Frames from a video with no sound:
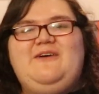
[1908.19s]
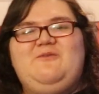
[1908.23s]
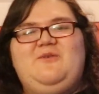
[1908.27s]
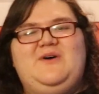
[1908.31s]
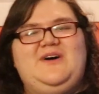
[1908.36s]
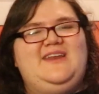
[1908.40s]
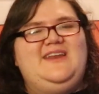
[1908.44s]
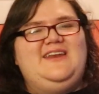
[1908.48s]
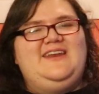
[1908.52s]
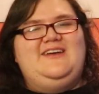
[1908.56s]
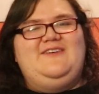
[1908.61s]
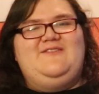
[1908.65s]

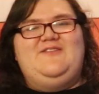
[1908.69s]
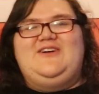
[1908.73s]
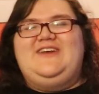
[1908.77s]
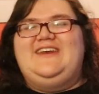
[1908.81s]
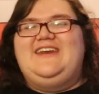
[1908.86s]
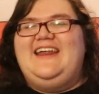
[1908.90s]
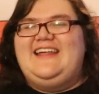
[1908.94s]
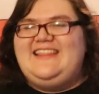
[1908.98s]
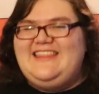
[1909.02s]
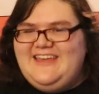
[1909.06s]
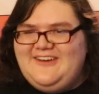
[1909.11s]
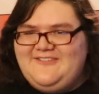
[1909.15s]
What did it? What
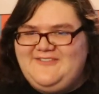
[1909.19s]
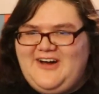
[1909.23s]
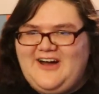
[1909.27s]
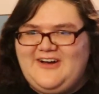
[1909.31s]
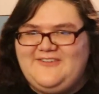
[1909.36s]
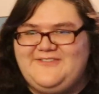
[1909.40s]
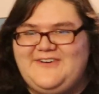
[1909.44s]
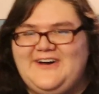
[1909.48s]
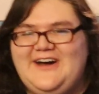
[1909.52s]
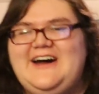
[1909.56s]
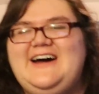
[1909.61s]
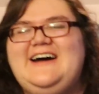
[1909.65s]
did I leave
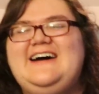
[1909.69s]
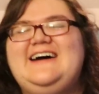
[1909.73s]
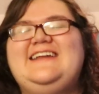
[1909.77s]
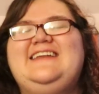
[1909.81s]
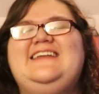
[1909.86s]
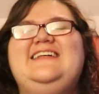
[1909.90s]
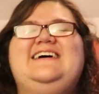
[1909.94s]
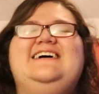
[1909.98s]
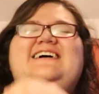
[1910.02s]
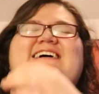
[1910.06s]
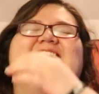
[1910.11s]
off on?